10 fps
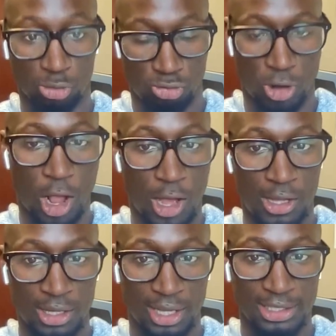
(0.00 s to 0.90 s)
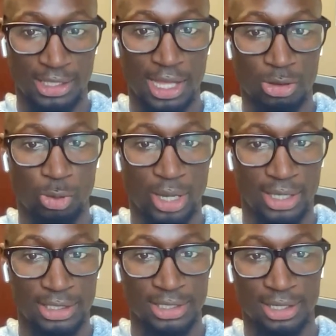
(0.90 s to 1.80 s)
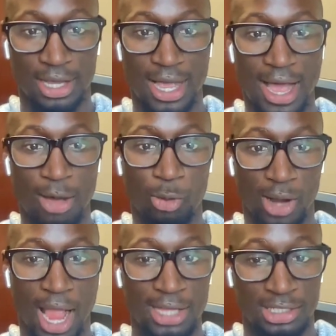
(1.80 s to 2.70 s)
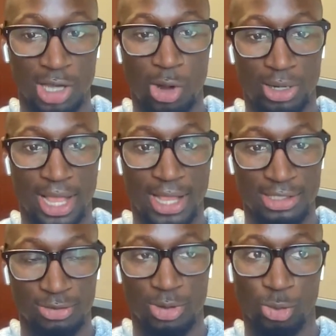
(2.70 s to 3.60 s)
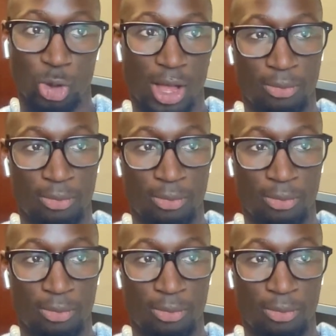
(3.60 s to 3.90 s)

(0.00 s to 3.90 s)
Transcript: raw in a lot of ways, where I saw it as, well,